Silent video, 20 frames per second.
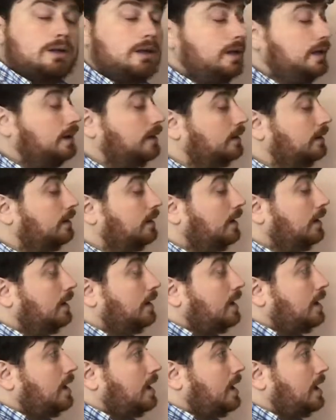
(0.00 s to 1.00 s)
and
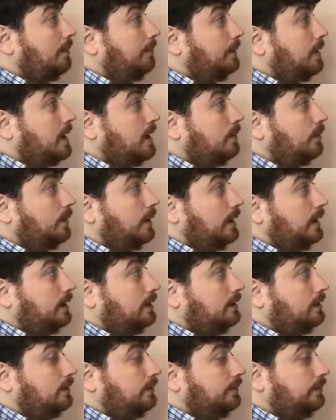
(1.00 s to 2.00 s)
I'm now
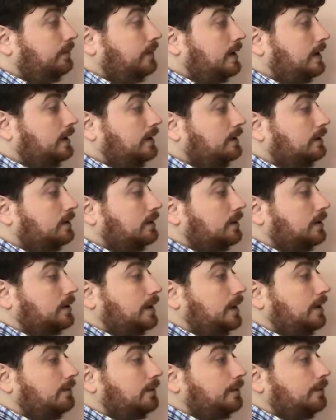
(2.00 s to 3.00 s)
ready to find or
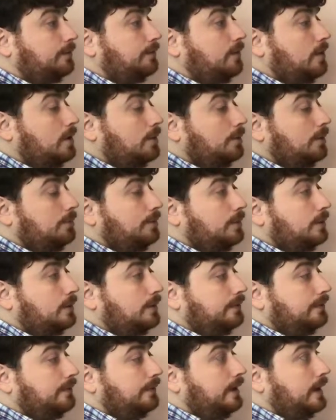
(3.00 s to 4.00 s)
give a formal
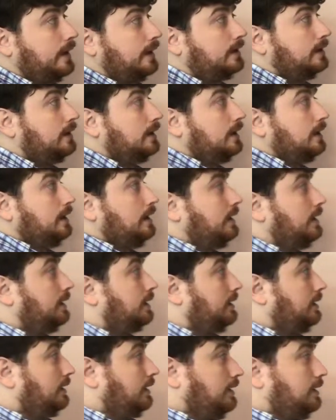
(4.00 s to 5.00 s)
proof that
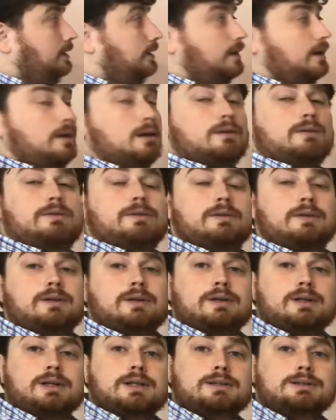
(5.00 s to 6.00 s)
indeed f
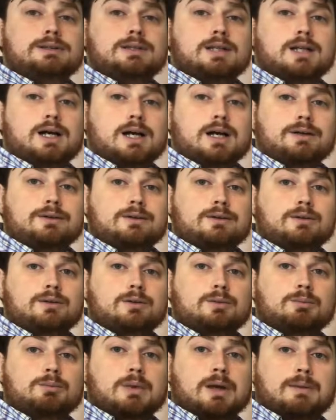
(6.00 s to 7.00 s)
is an
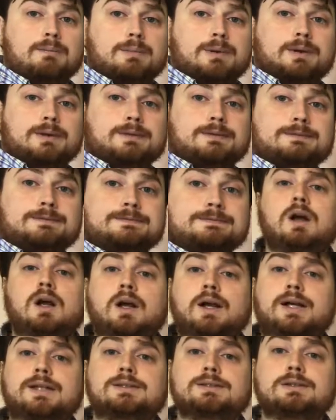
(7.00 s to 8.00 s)
onto mapping.
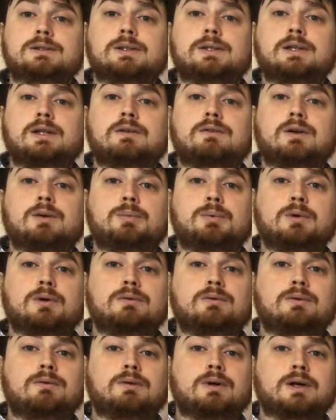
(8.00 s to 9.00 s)
Alright, so to give our
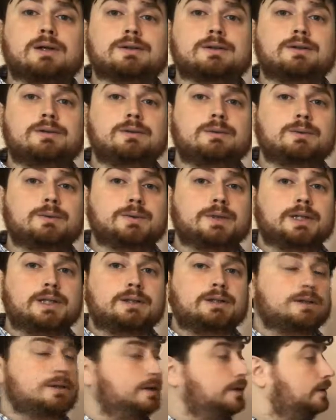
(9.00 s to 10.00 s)
proof of onto, what we
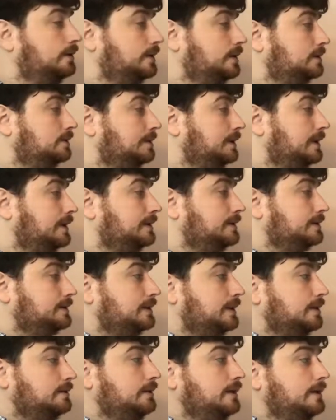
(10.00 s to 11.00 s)
need to do is we need to
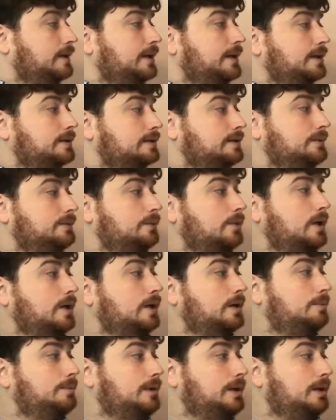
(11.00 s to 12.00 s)
say let x and
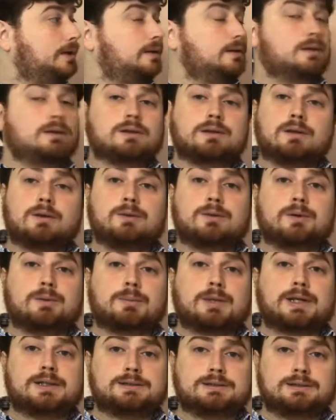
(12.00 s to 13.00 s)
y be in the
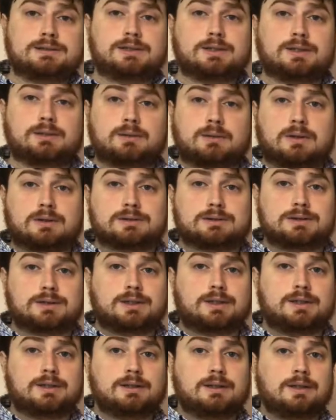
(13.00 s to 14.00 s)
codomain z cross
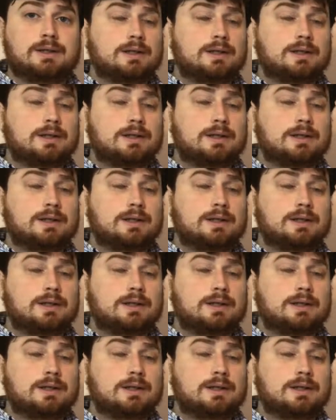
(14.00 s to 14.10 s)
z.